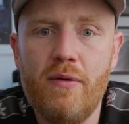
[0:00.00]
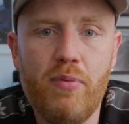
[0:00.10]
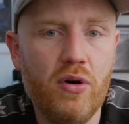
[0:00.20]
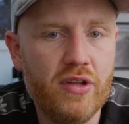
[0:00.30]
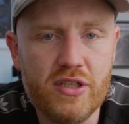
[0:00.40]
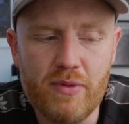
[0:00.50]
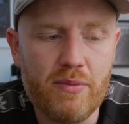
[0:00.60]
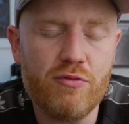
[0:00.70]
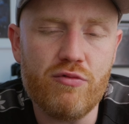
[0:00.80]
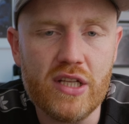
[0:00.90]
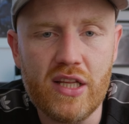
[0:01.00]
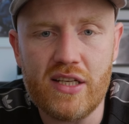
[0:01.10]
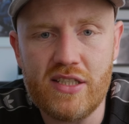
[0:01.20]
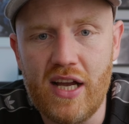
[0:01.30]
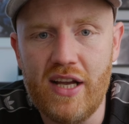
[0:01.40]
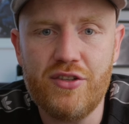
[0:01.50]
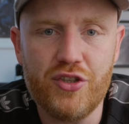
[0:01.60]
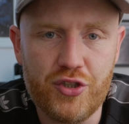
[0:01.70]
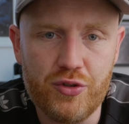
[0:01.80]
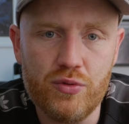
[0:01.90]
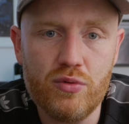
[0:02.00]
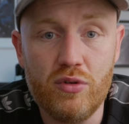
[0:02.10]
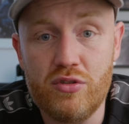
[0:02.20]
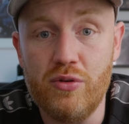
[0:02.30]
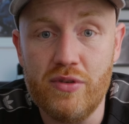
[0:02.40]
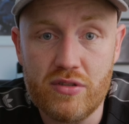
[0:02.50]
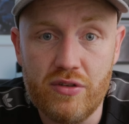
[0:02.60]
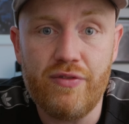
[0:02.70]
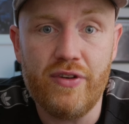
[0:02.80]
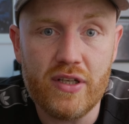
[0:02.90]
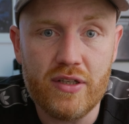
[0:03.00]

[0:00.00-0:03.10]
but these make me really excited to shoot what's always a good thing.